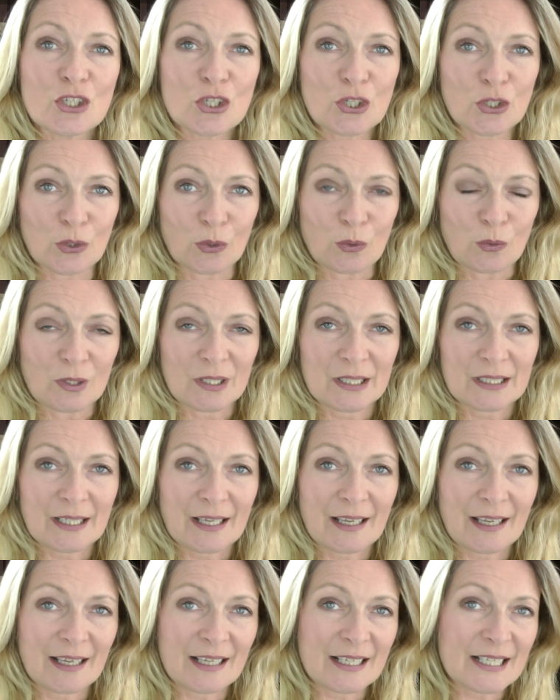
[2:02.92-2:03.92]
too,
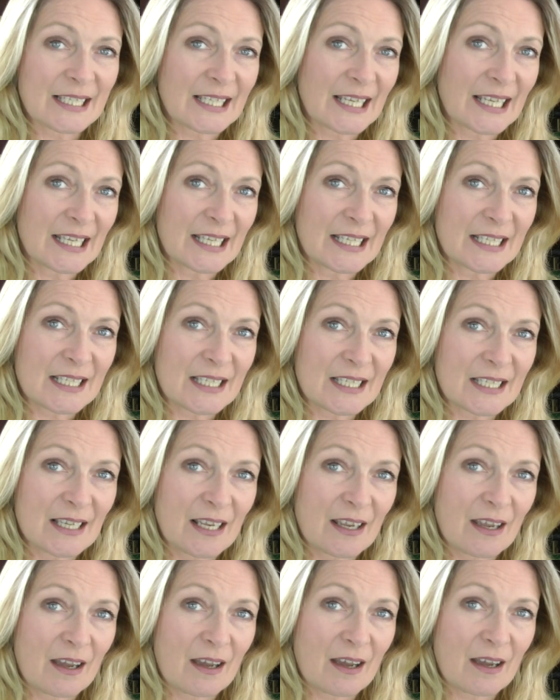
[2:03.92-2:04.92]
has its
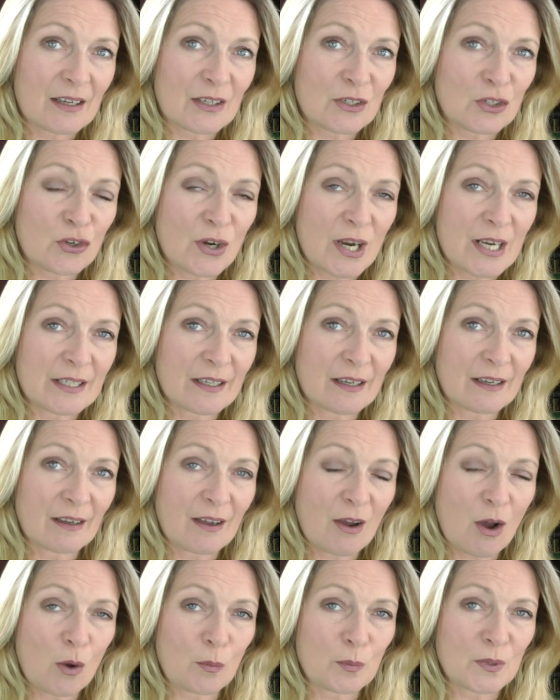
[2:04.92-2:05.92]
trading
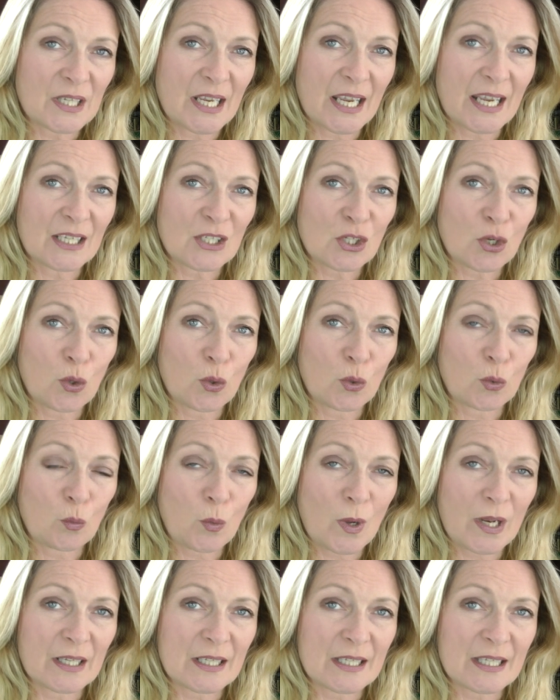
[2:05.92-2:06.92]
update on
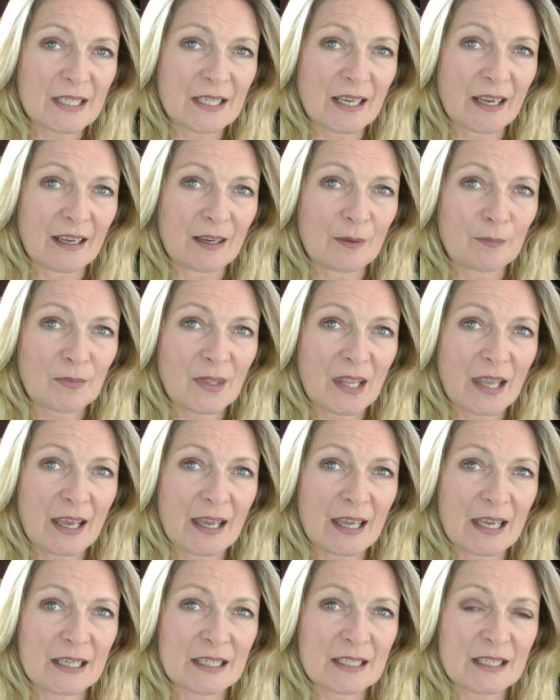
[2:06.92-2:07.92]
Wednesday,
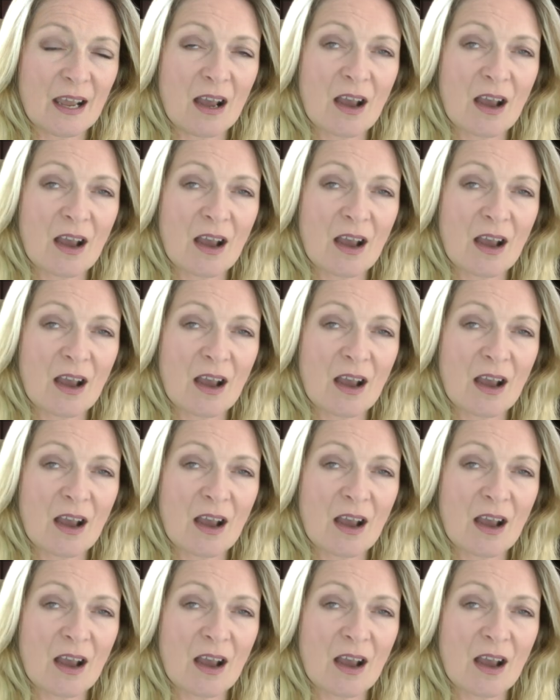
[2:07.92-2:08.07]
and